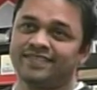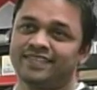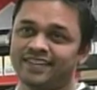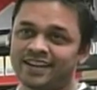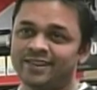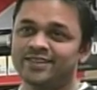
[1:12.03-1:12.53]

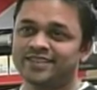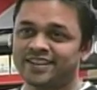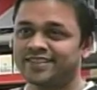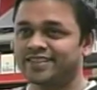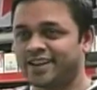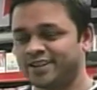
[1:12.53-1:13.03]
Lottery
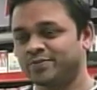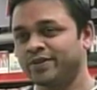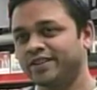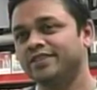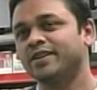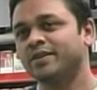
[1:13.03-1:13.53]
sales has
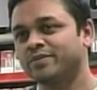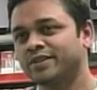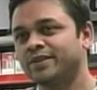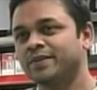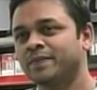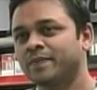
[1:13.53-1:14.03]
picked up, you
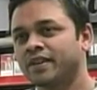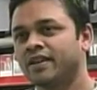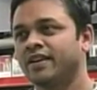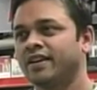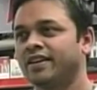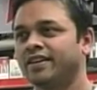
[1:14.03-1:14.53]
know,
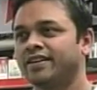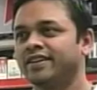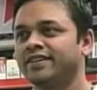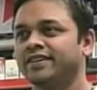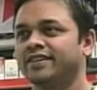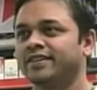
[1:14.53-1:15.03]

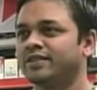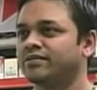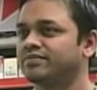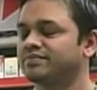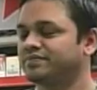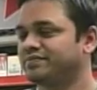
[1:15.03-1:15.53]
and uh,
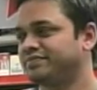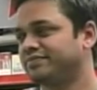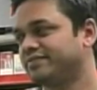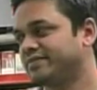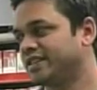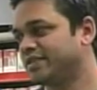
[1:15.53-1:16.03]

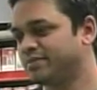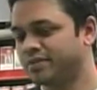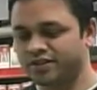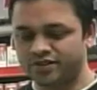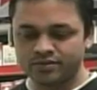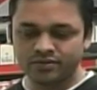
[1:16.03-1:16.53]
there are a
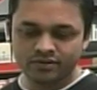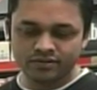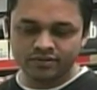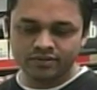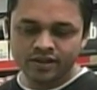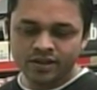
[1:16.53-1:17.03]
bunch,
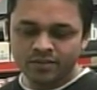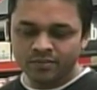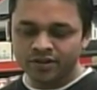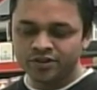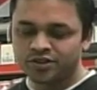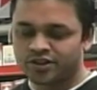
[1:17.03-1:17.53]

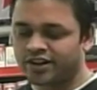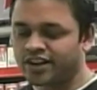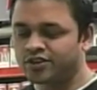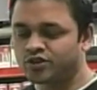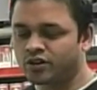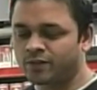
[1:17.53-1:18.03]
bunch of
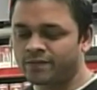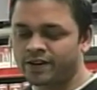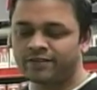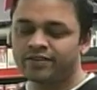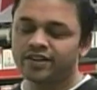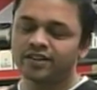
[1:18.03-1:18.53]
scratch off
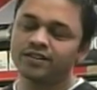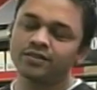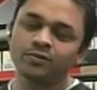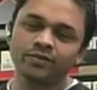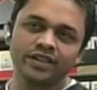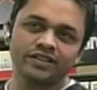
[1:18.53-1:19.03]
every
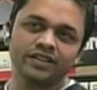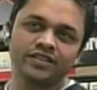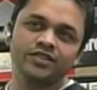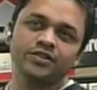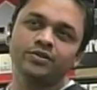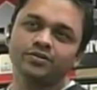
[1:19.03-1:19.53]
other week.
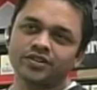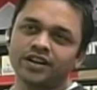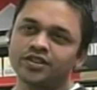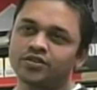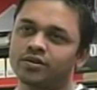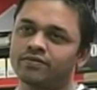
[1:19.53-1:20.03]
There's new
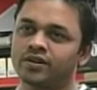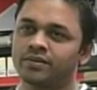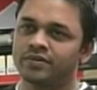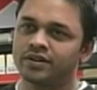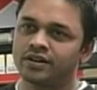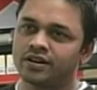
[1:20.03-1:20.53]
scratch off
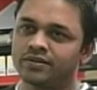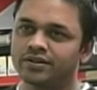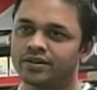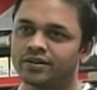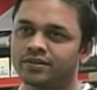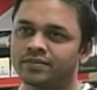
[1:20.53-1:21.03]
coming out,
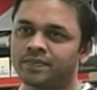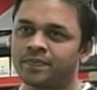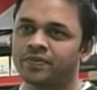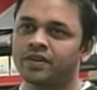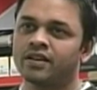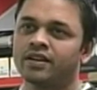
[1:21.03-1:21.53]
you know,
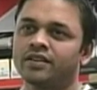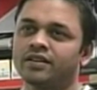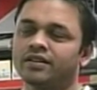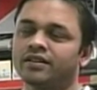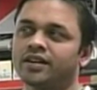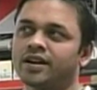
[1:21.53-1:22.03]
and
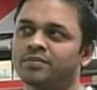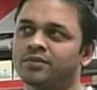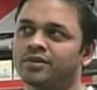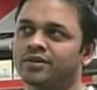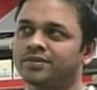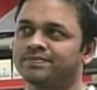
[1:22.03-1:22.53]
there are a lot
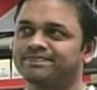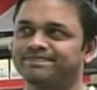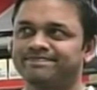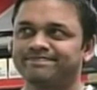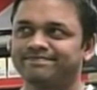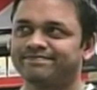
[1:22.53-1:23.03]
more
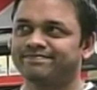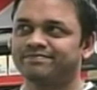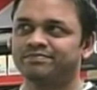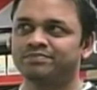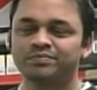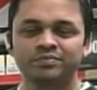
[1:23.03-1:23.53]

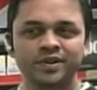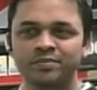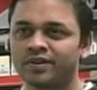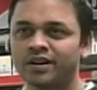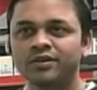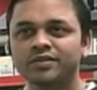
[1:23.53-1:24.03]

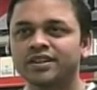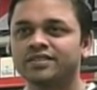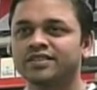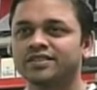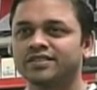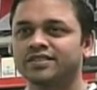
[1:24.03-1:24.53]
people out there,
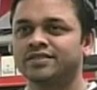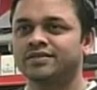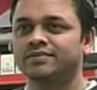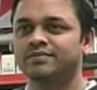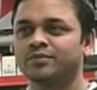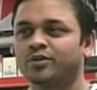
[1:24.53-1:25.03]
they're just
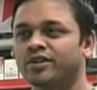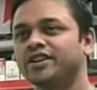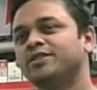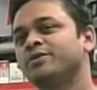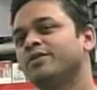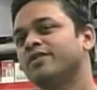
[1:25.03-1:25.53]
more
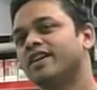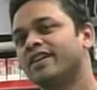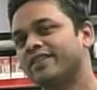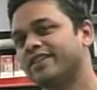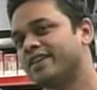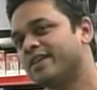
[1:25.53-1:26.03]
into the
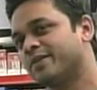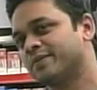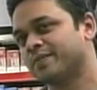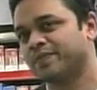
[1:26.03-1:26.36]
lottery now.